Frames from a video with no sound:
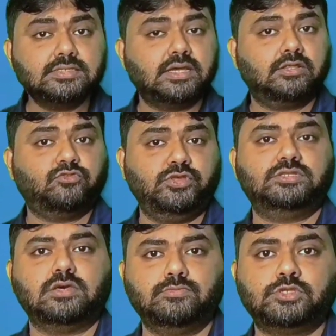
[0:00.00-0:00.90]
Since there
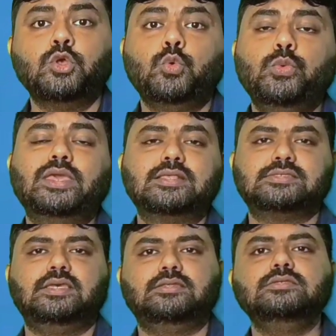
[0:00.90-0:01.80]
are three terms,
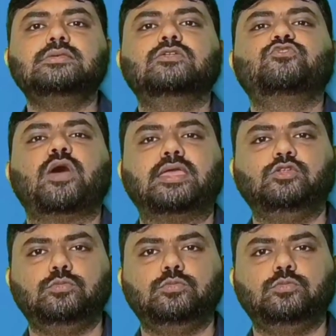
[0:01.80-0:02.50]
we can say it is a